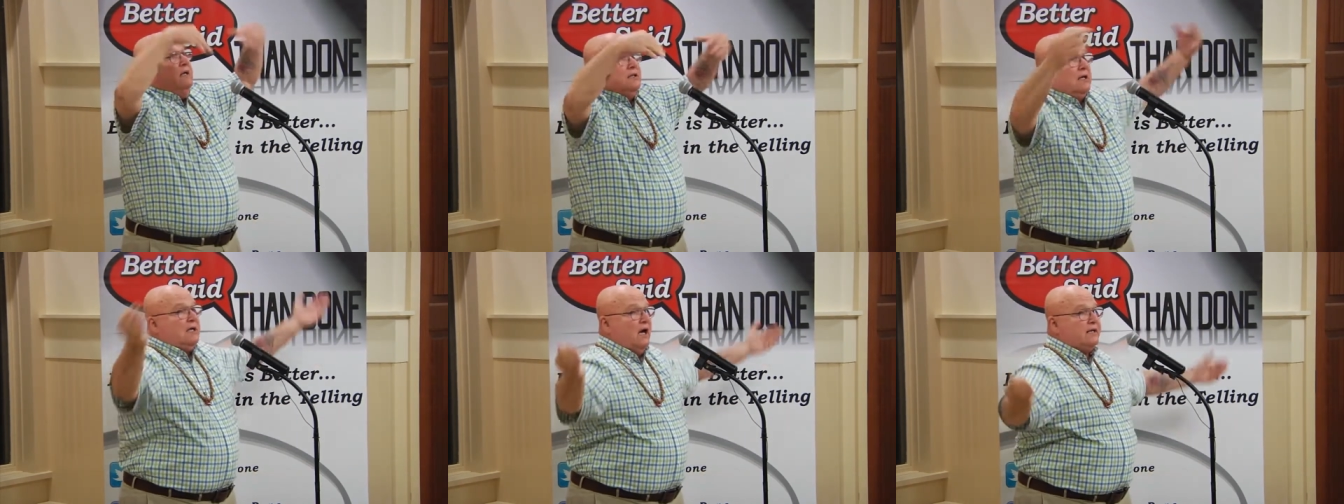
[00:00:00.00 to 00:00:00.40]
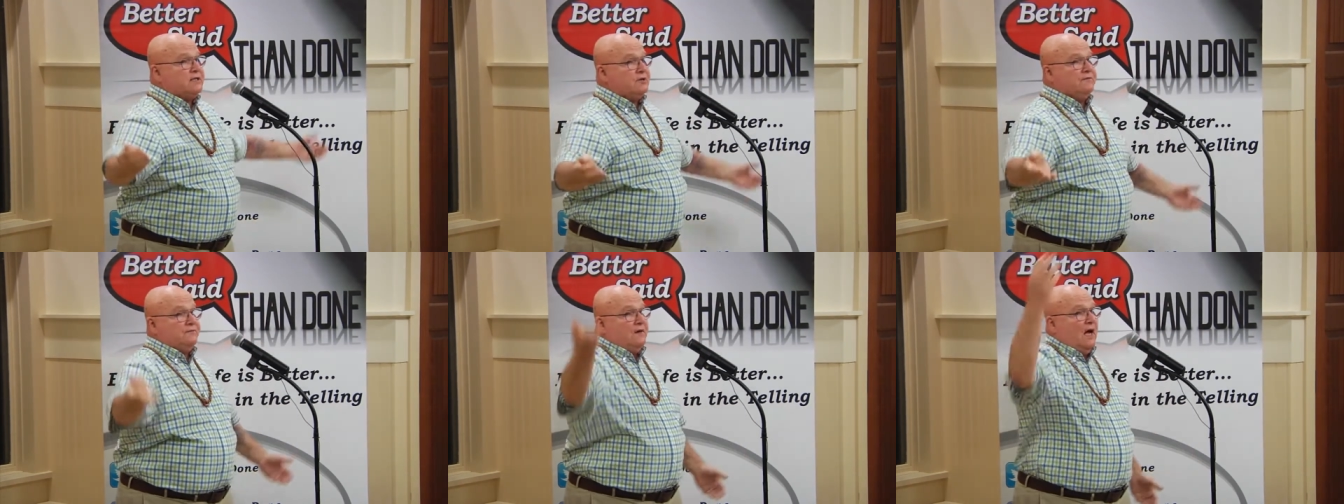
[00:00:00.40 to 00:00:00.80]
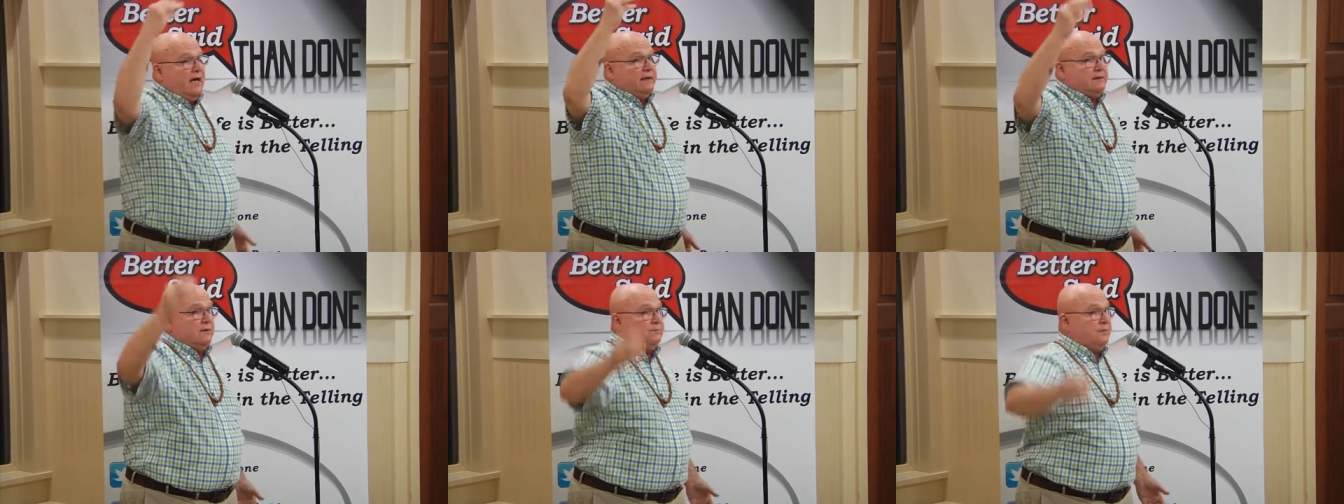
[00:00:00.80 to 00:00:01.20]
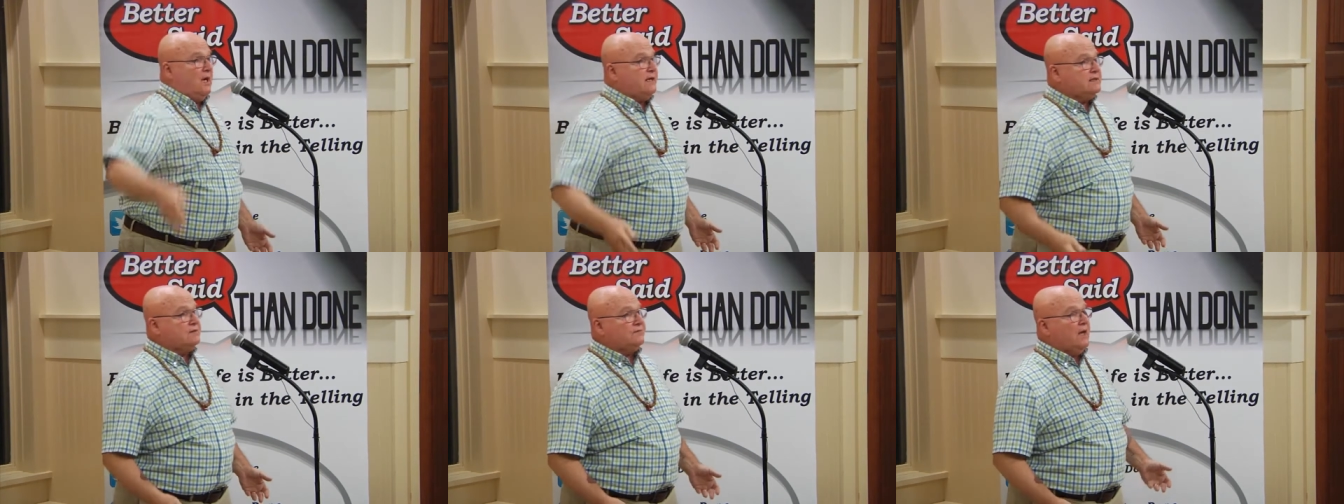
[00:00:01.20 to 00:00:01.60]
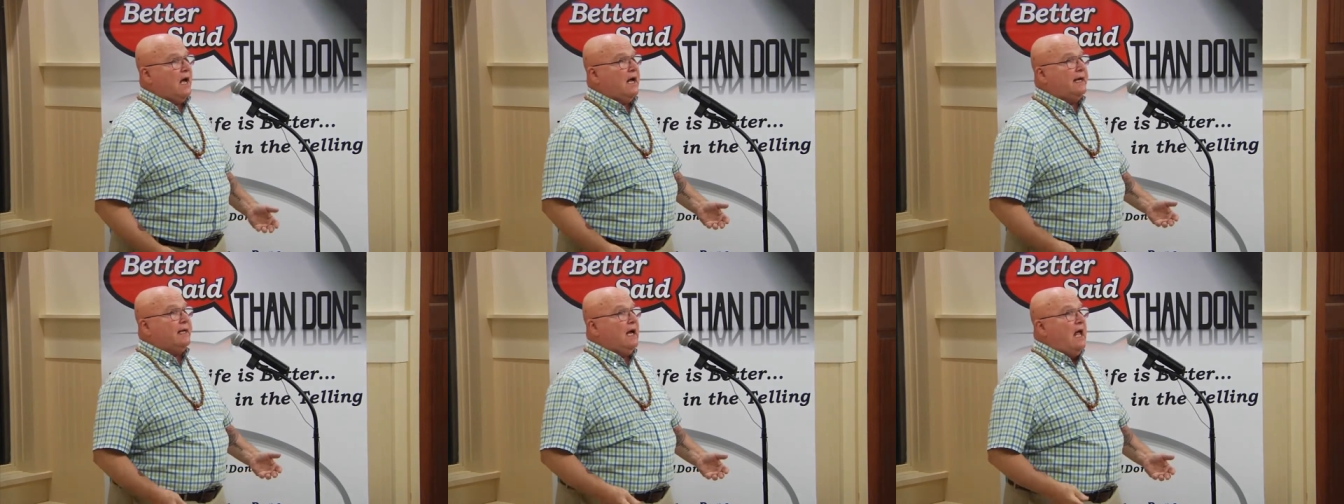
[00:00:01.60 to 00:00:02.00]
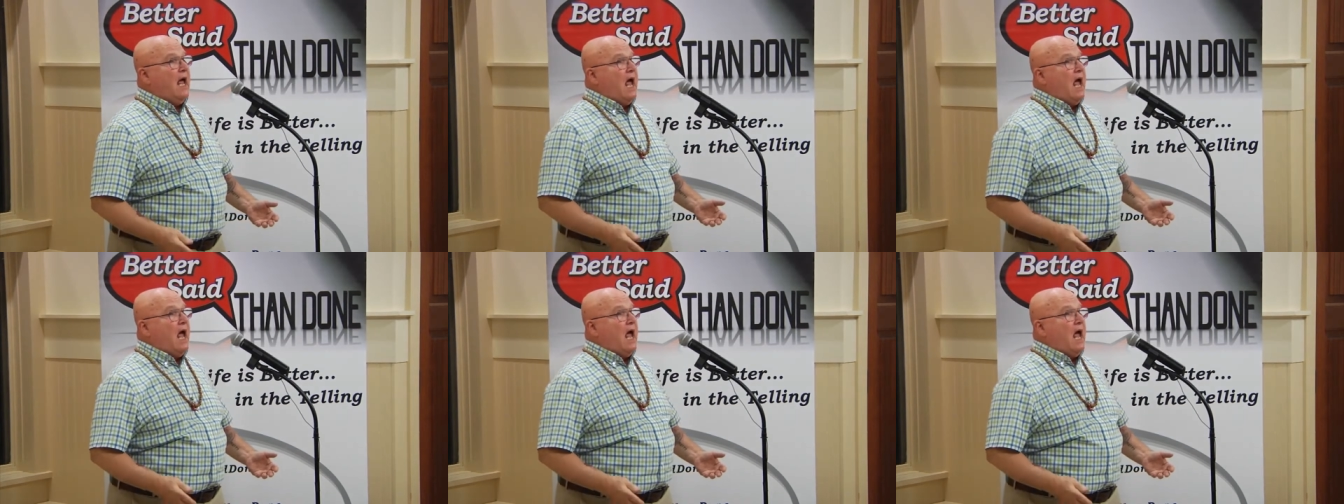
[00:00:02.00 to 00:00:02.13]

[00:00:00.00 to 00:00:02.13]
The guts are flying, the blood's flying.